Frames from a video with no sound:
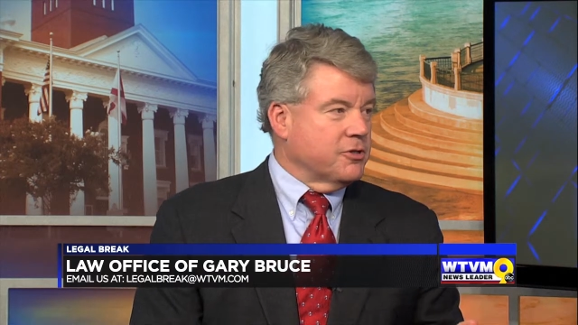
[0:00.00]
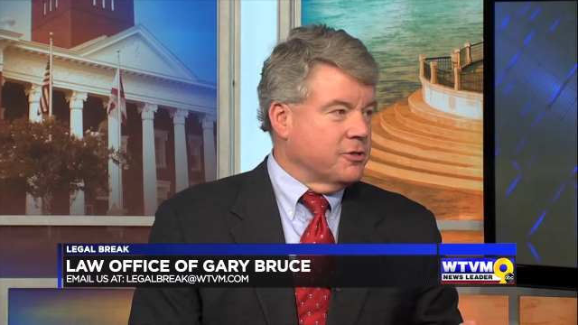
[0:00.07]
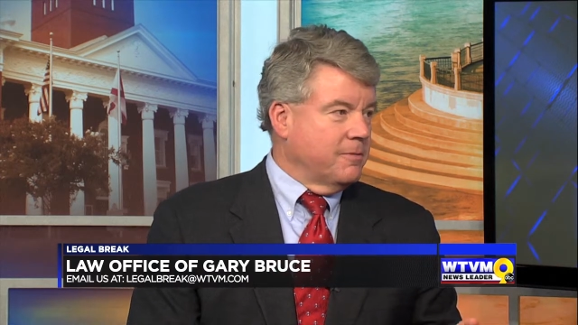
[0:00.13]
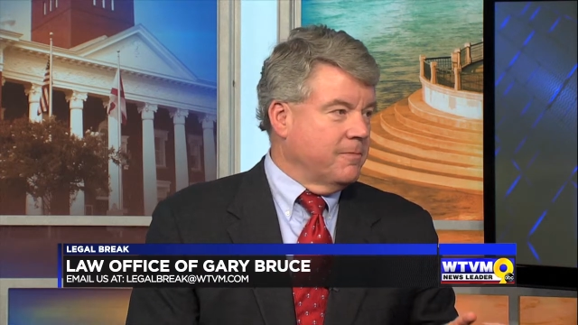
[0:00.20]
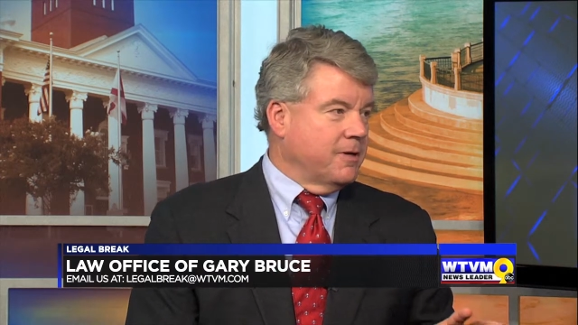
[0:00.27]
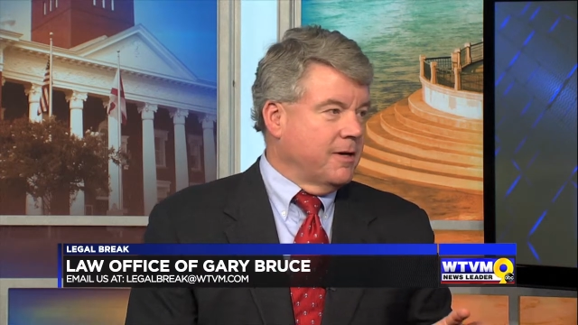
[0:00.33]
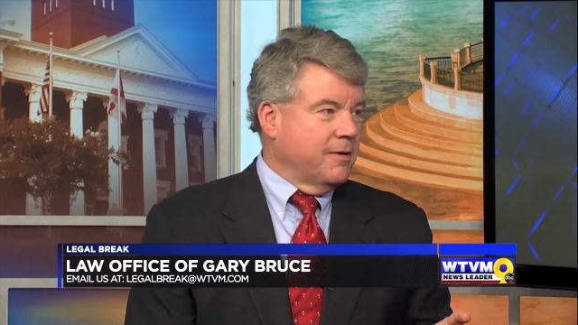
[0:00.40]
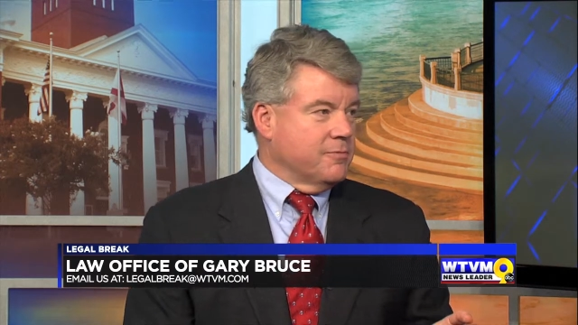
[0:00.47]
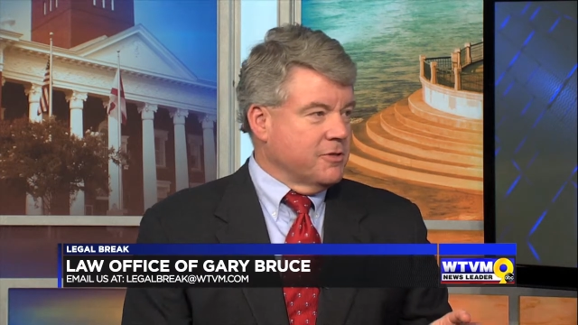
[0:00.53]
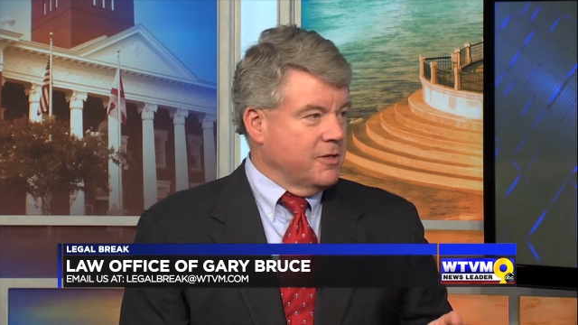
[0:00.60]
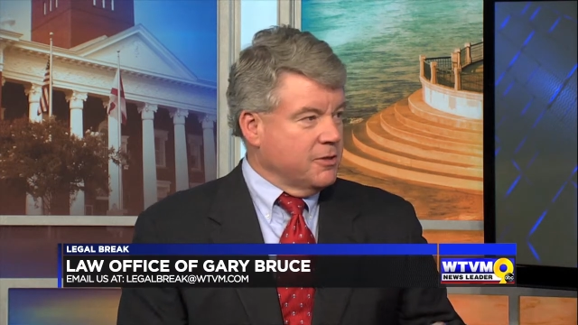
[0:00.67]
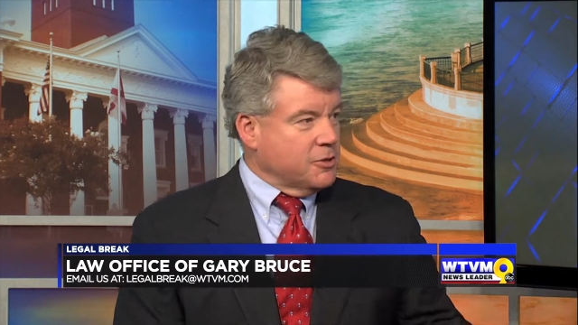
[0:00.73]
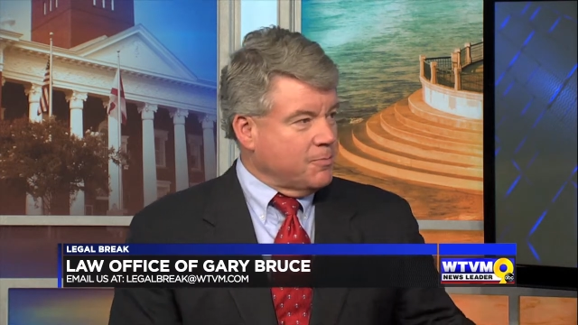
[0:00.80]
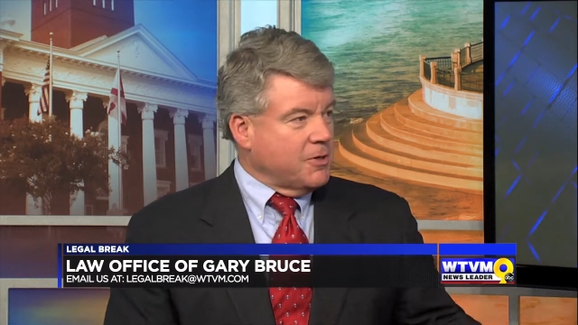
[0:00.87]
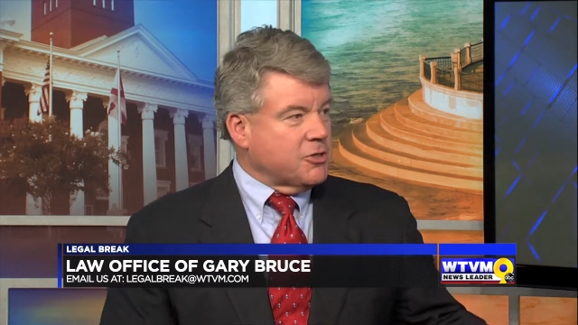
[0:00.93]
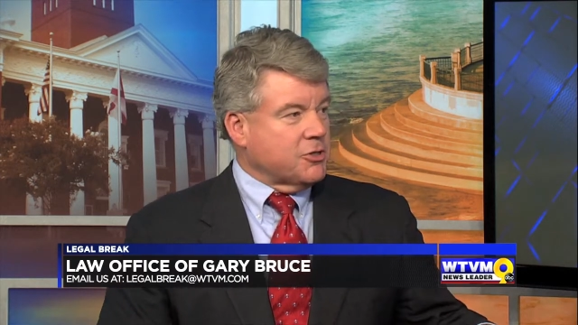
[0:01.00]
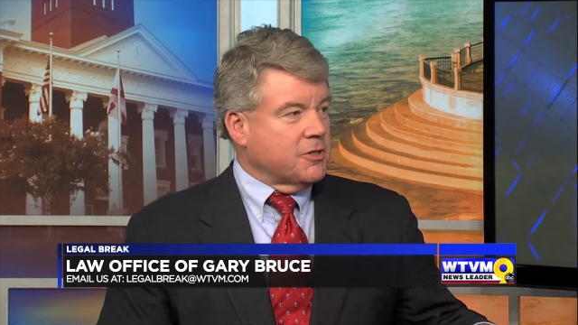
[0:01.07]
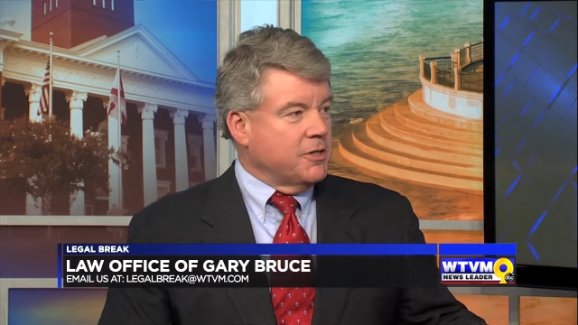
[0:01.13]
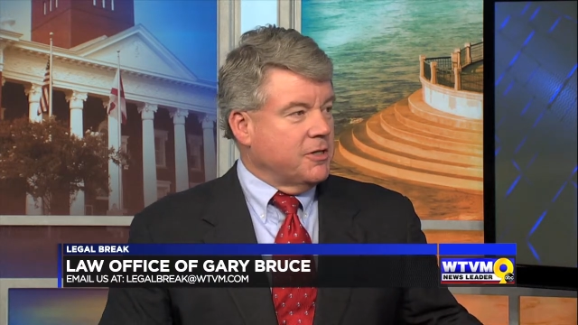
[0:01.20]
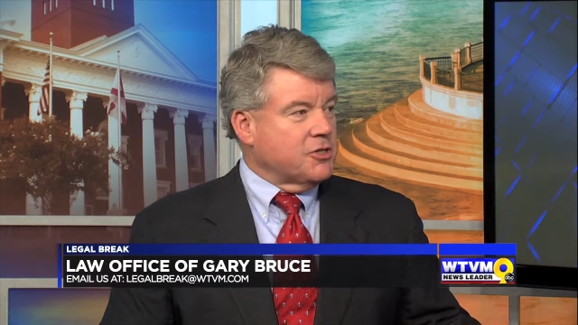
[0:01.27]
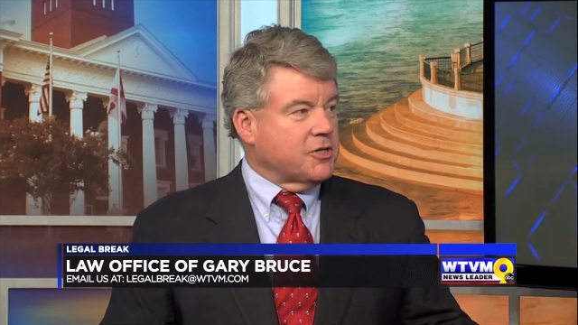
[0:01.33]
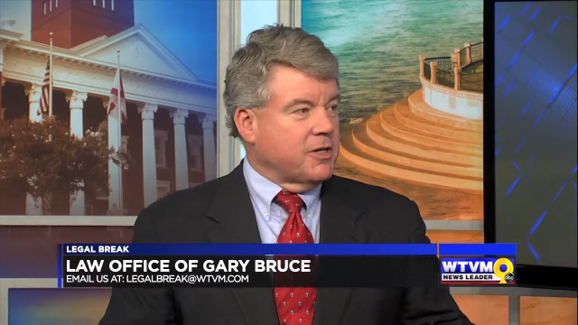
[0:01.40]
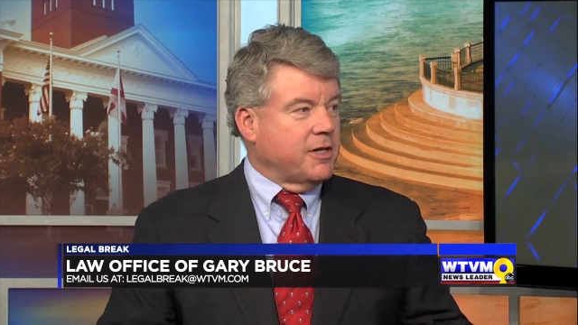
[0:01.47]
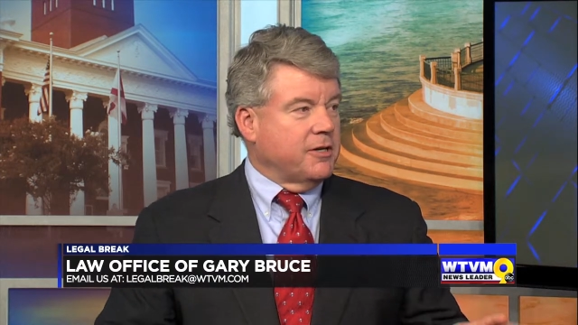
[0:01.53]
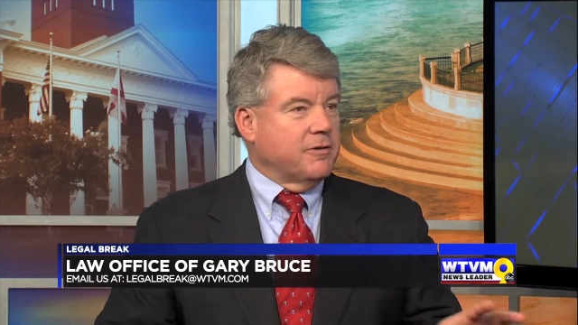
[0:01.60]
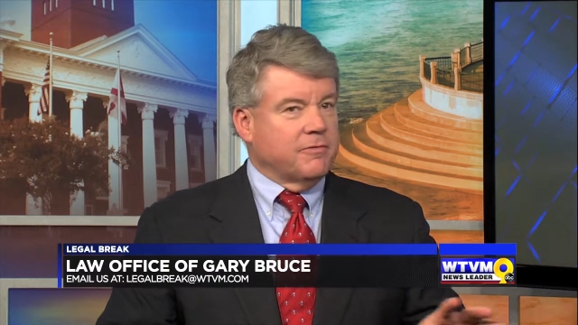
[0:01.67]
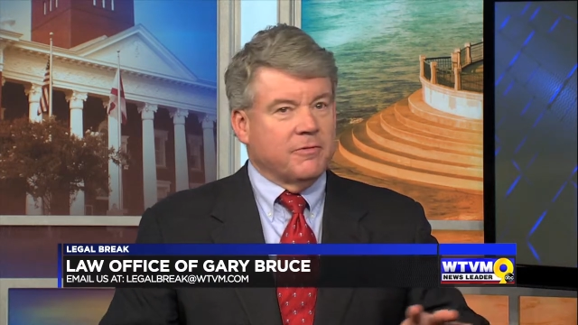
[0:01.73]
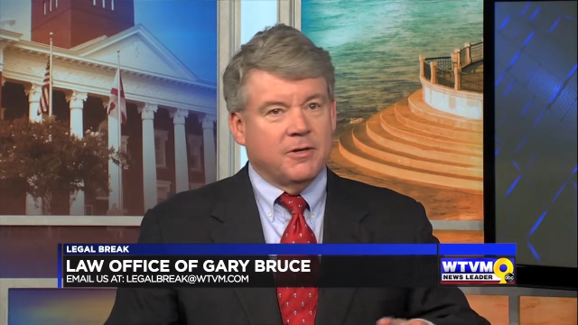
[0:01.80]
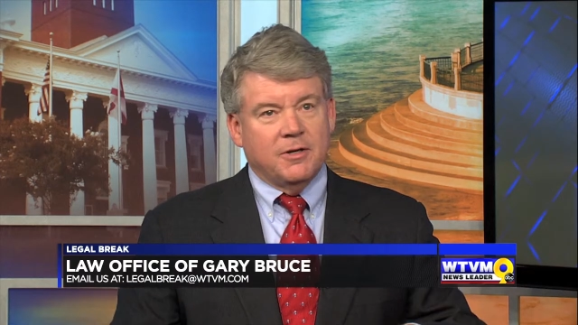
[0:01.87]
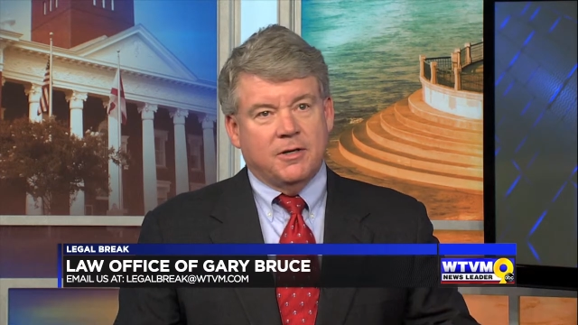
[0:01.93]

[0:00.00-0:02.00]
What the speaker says: sometimes, and especially in this kind of